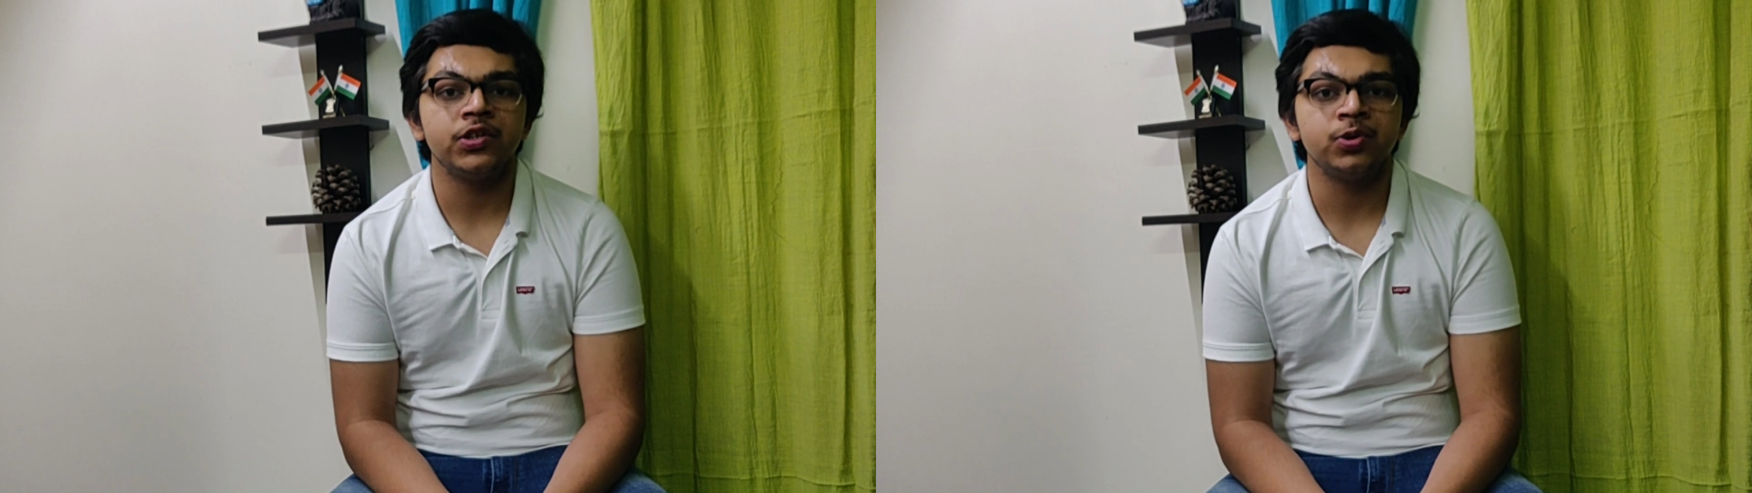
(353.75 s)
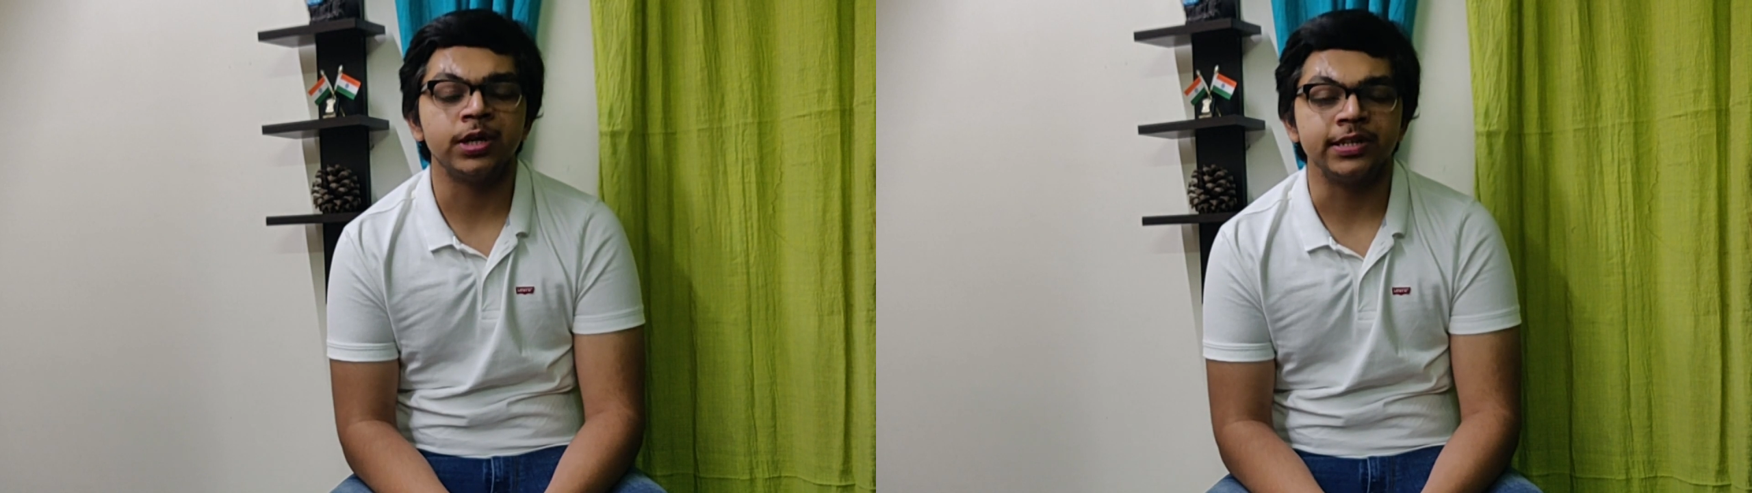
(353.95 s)

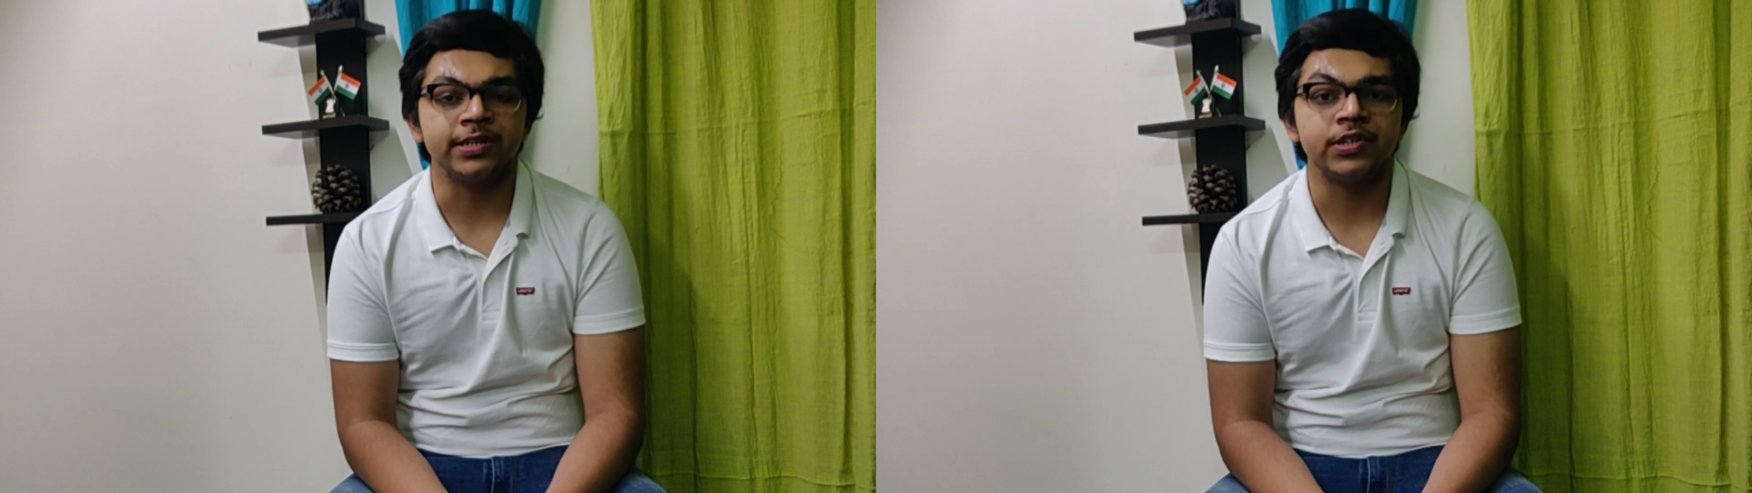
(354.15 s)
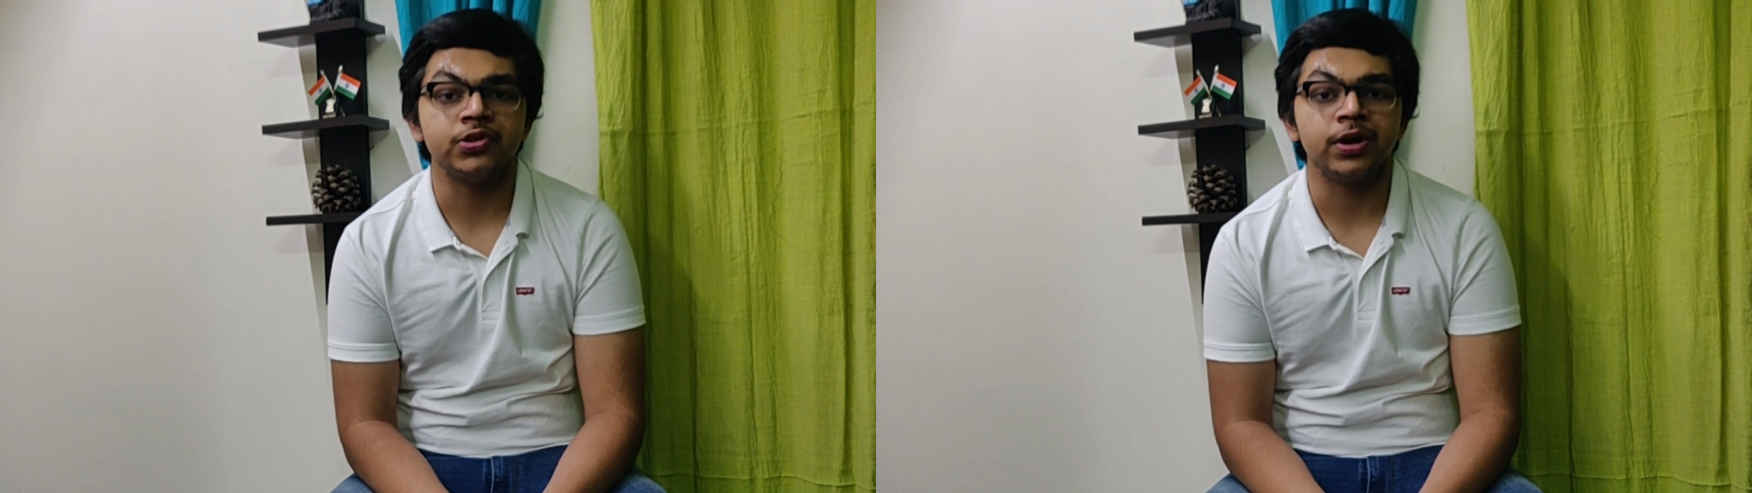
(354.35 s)

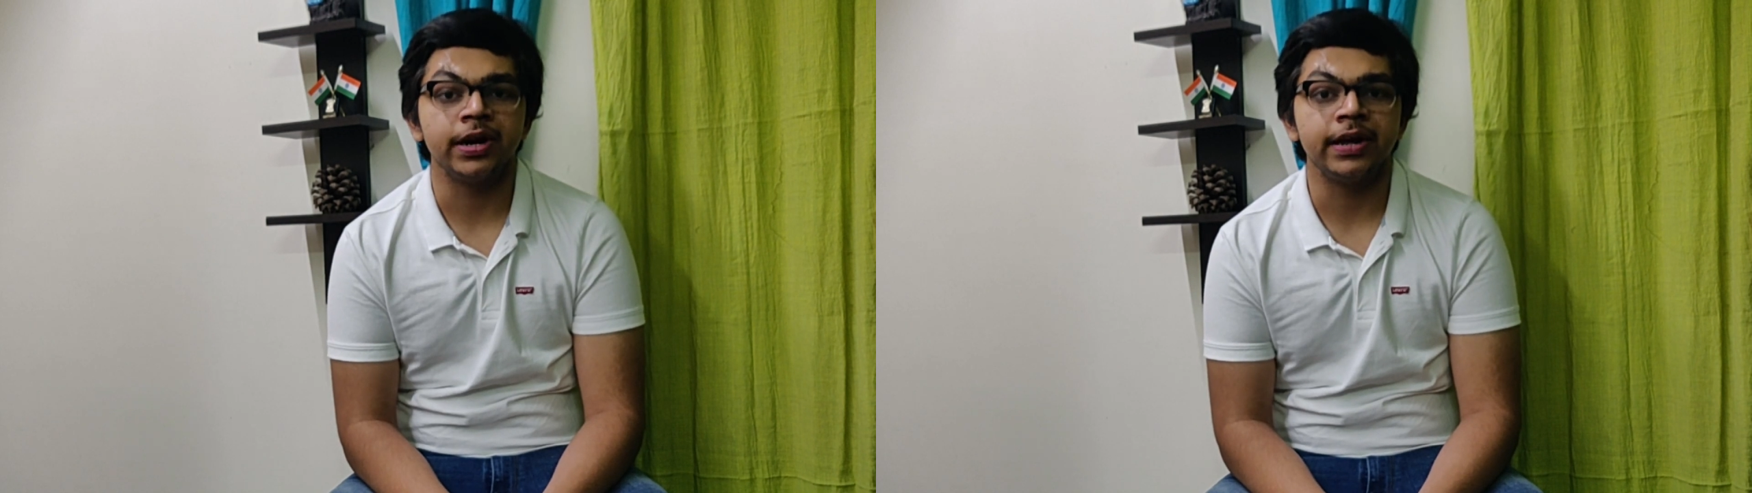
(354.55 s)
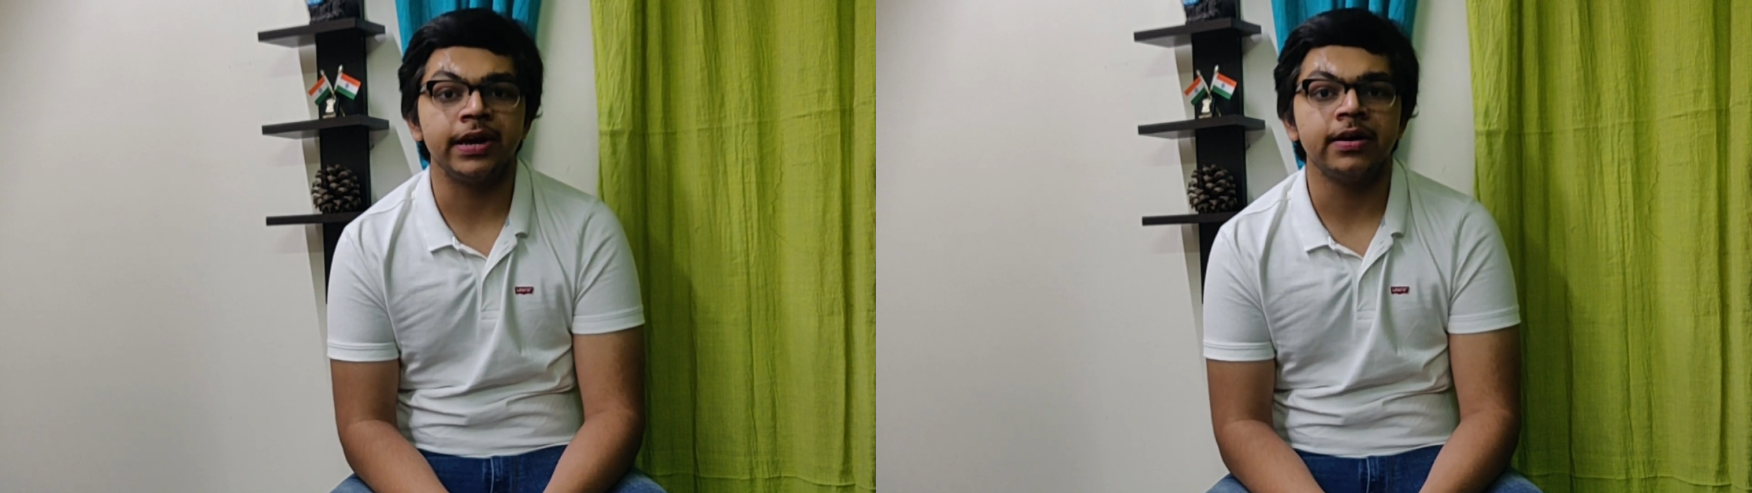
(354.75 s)
students to
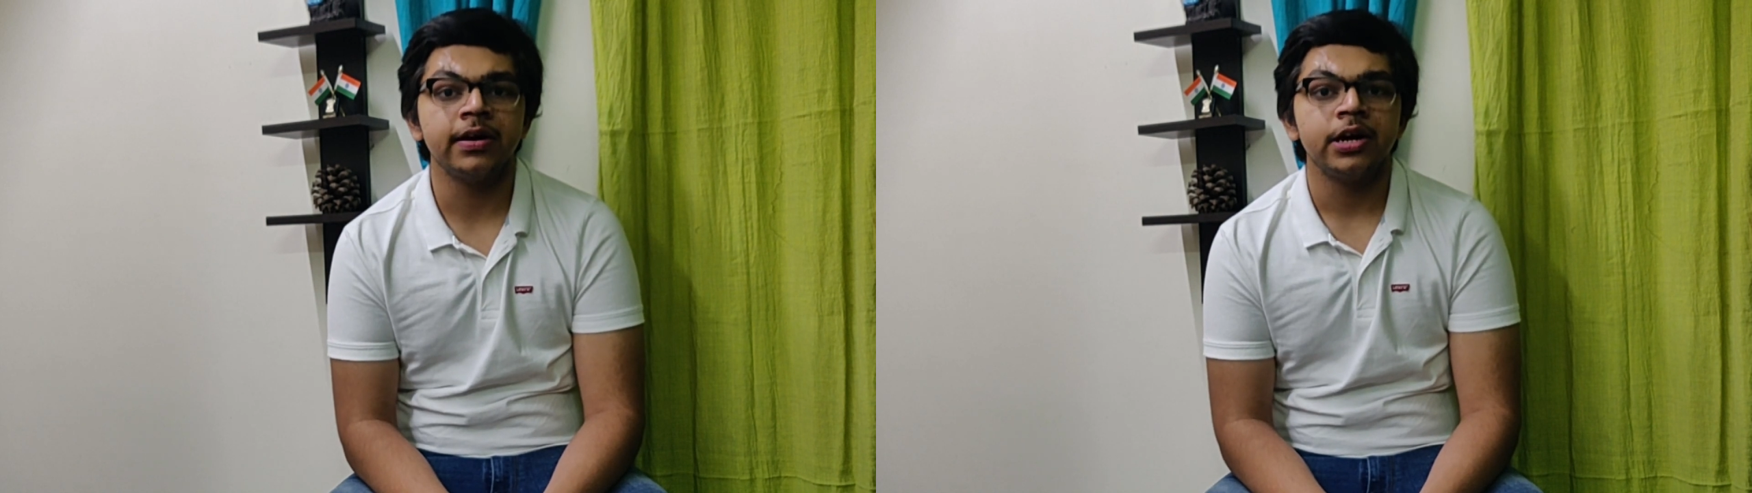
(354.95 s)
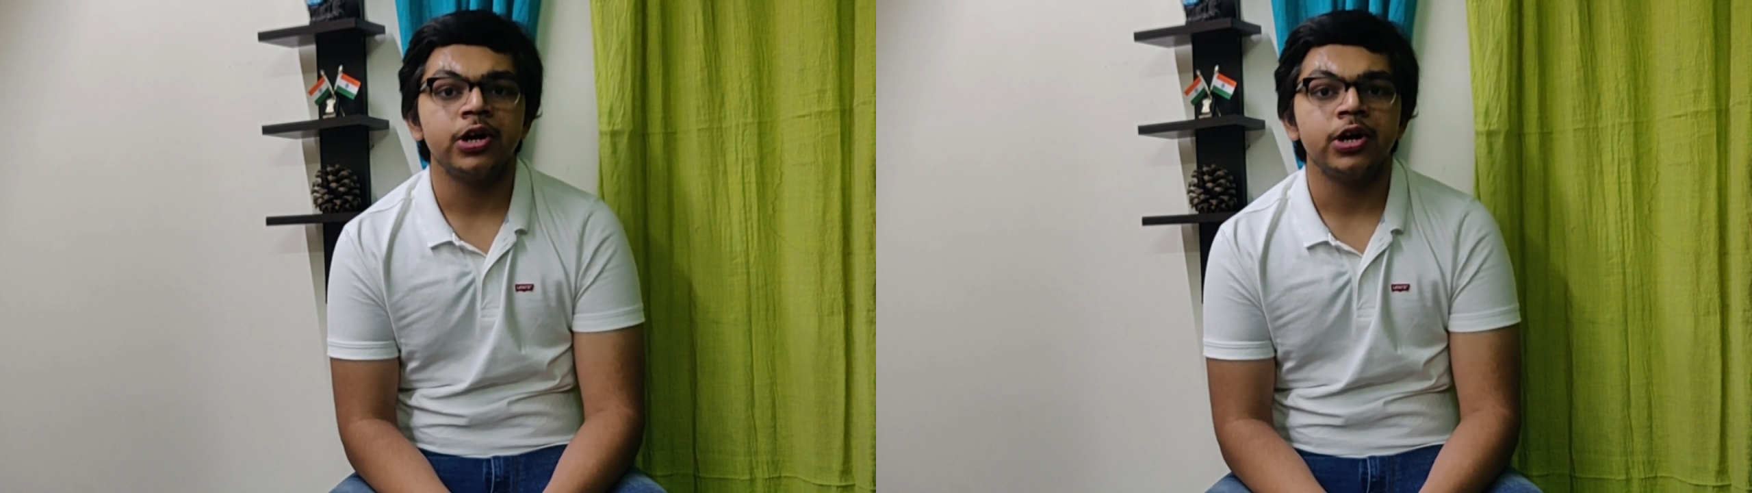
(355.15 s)
India